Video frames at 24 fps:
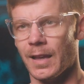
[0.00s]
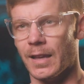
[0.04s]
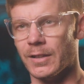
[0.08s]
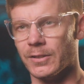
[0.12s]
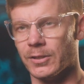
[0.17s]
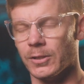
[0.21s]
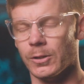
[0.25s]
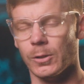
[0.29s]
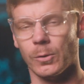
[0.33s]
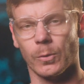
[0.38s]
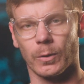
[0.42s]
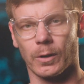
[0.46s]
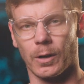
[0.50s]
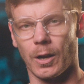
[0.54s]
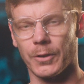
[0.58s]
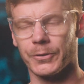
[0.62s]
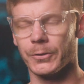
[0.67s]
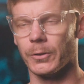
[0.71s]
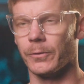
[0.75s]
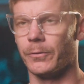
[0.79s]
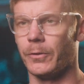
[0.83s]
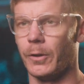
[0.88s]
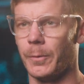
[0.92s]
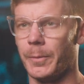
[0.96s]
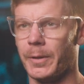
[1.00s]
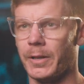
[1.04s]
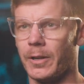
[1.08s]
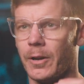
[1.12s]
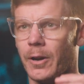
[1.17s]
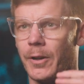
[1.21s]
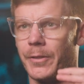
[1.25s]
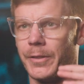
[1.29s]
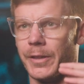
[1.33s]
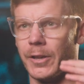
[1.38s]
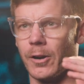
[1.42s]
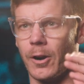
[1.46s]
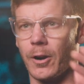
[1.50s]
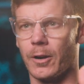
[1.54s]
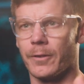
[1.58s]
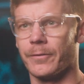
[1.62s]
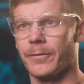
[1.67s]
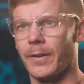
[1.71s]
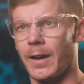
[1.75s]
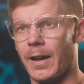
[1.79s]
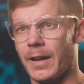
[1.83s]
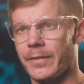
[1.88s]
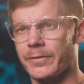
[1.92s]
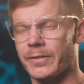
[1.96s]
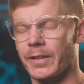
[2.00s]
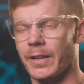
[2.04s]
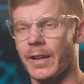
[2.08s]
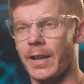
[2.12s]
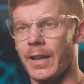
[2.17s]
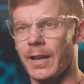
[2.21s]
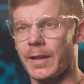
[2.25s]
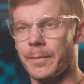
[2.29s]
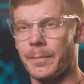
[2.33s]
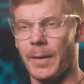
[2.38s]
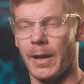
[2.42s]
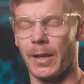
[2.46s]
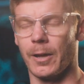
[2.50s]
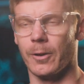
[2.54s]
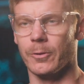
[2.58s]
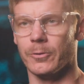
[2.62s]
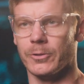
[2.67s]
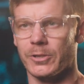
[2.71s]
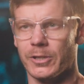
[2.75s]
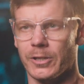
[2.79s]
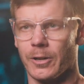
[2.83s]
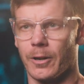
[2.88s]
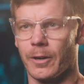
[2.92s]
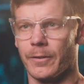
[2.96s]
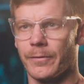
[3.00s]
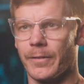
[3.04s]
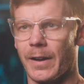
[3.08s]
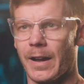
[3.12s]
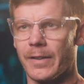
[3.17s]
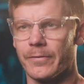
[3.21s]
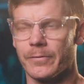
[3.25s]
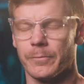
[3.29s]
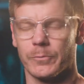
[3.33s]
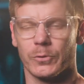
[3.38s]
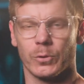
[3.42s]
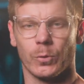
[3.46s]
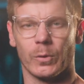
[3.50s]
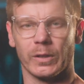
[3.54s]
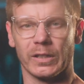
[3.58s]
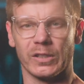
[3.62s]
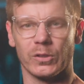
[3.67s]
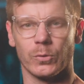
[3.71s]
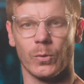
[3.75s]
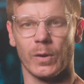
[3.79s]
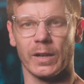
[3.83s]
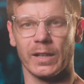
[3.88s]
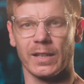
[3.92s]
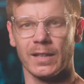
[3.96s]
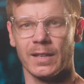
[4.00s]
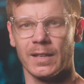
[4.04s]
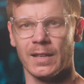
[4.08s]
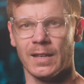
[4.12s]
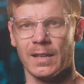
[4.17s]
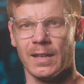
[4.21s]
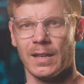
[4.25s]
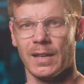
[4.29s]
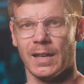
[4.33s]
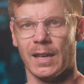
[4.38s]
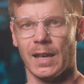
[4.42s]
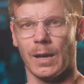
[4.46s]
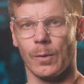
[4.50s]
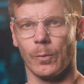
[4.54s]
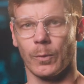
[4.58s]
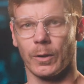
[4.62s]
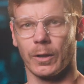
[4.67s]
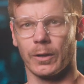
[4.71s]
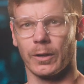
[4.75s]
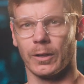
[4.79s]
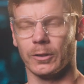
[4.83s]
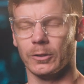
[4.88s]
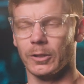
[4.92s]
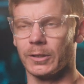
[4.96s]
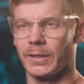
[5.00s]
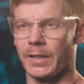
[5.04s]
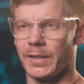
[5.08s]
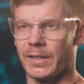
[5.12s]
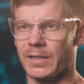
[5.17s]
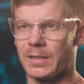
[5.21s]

And two, we're also filming on the R5 today, my OG R5 from 2020. And we're going to look at the